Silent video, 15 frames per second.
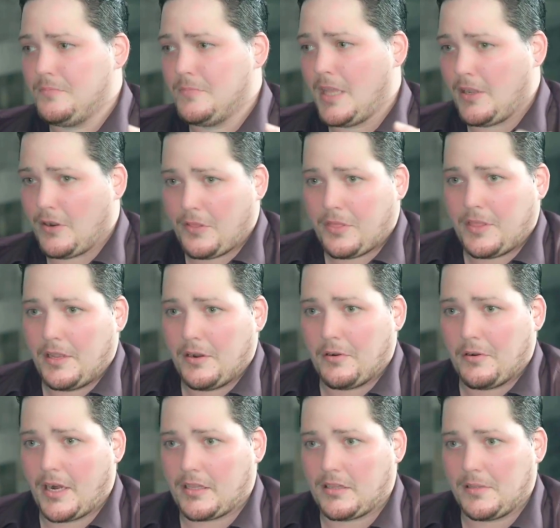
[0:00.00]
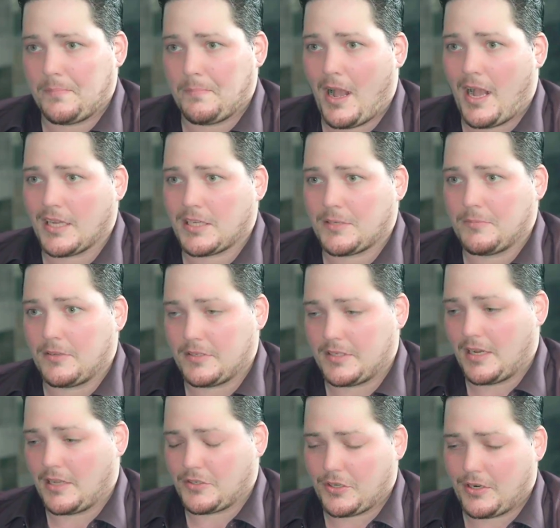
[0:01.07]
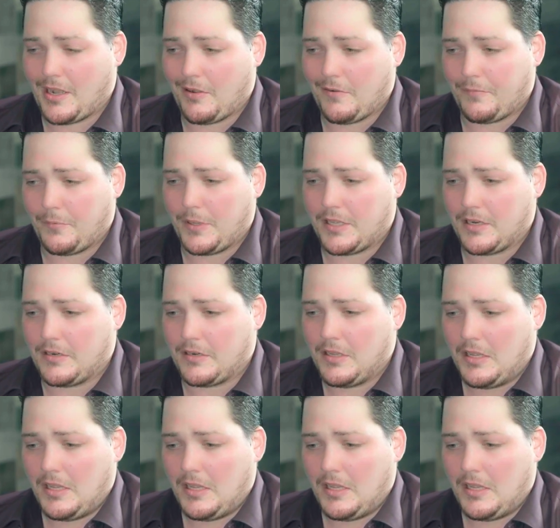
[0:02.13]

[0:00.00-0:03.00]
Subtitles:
they are theoretically possible. Now, if we can